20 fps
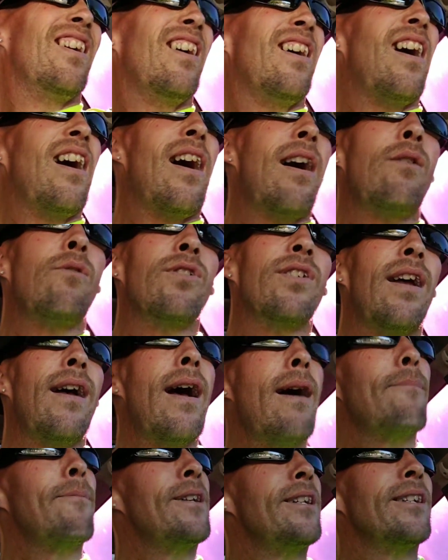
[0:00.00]
I was
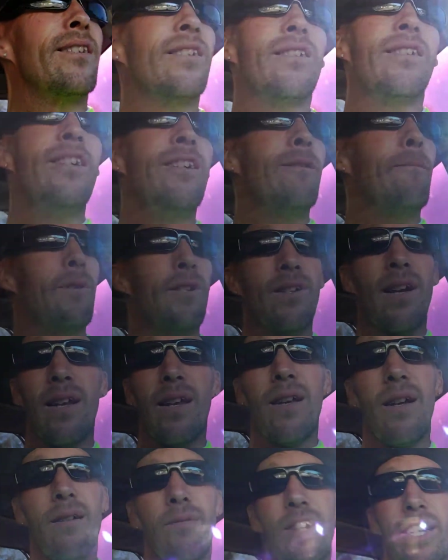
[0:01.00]
happy to see him, because I
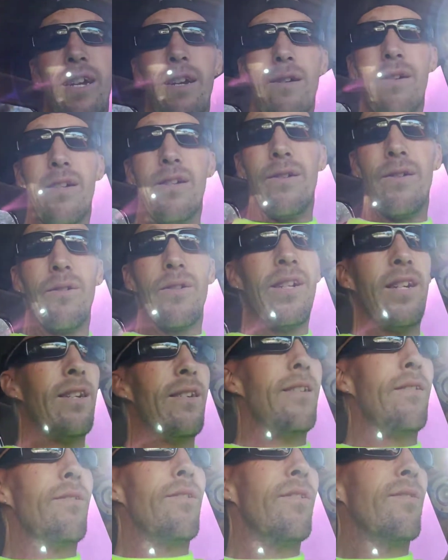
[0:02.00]
love Gary.
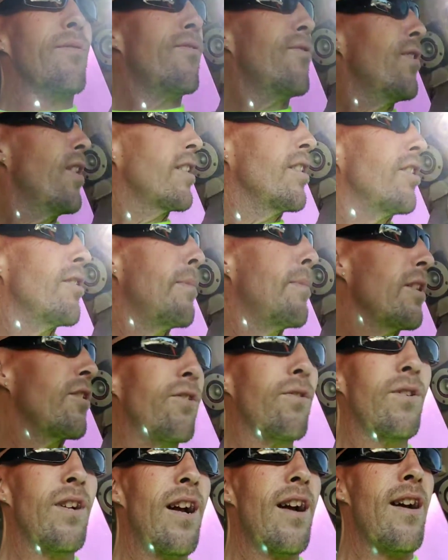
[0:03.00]
Gary was a fucking
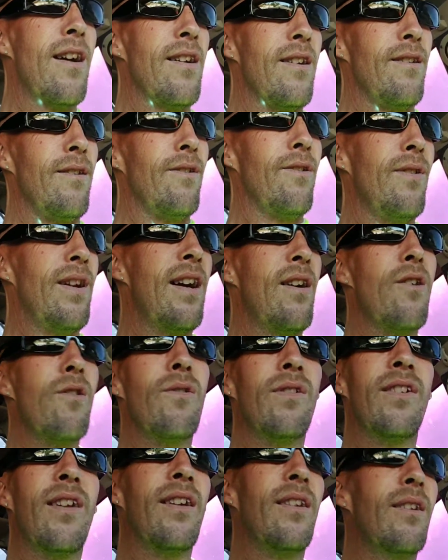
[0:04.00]
special guy. I
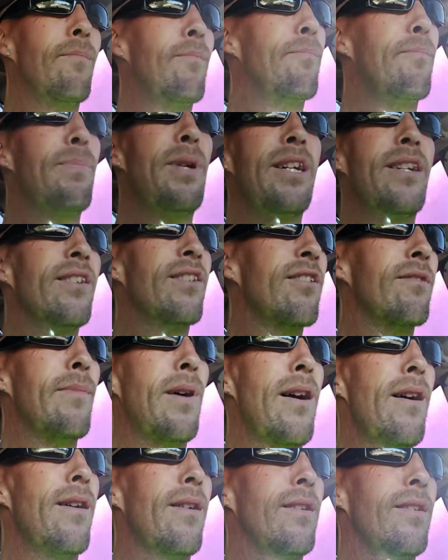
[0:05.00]
always had the biggest
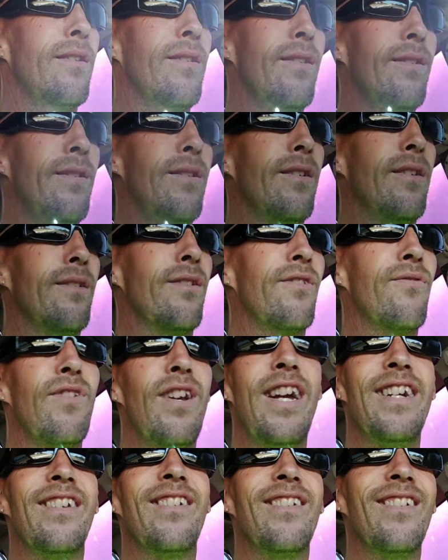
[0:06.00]
smile in his
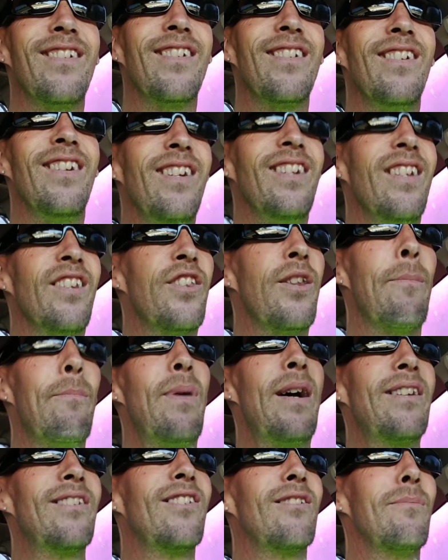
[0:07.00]
face, and the
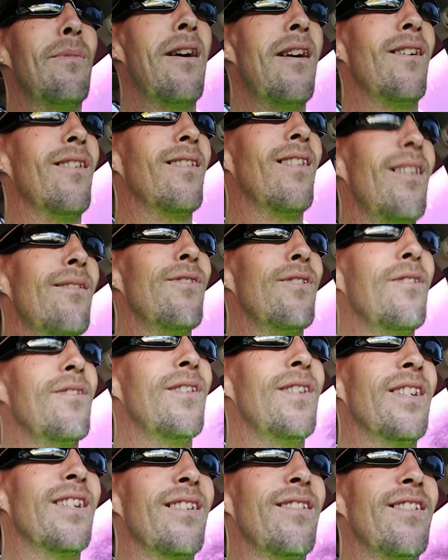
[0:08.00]
best smile ever,
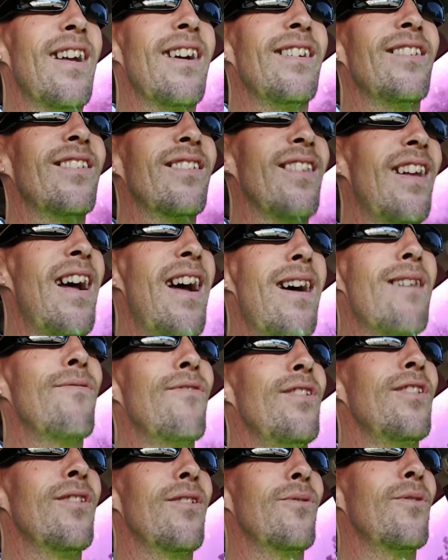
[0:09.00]
and a nice laugh.
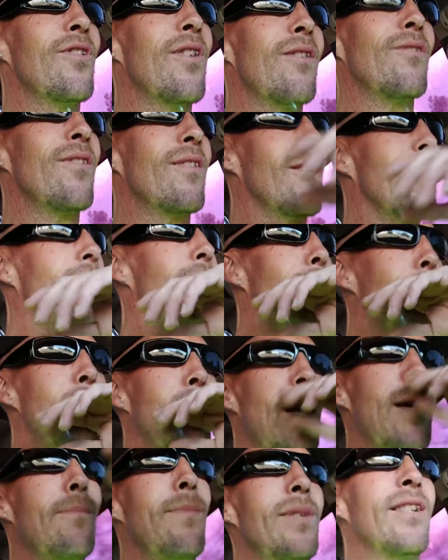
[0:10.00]
He was always in a good mood.
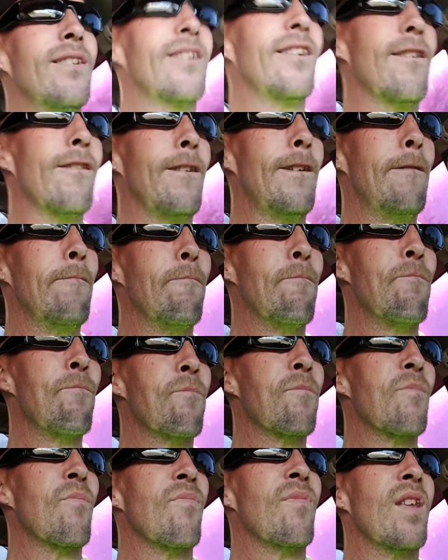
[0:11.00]
I miss Gary.
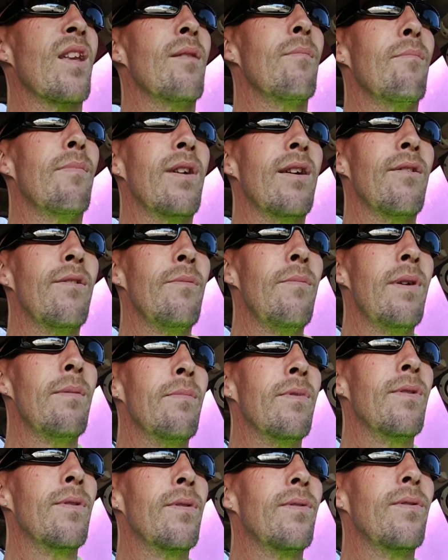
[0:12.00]
But I
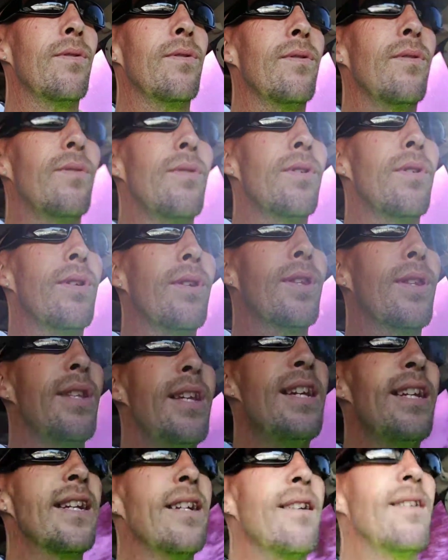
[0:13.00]
remember
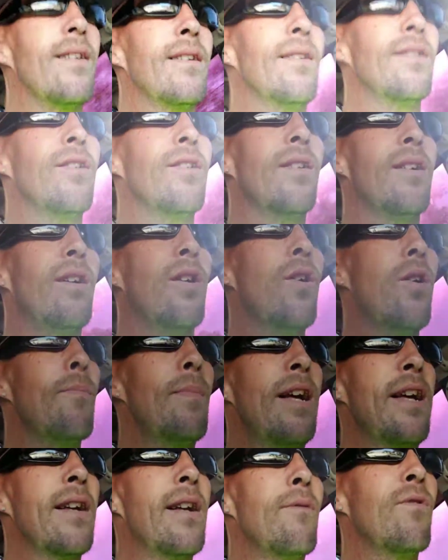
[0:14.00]
thinking, oh
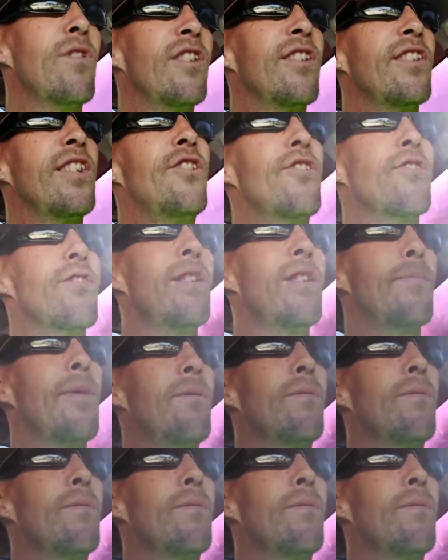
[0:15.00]
man, I want to see Trip.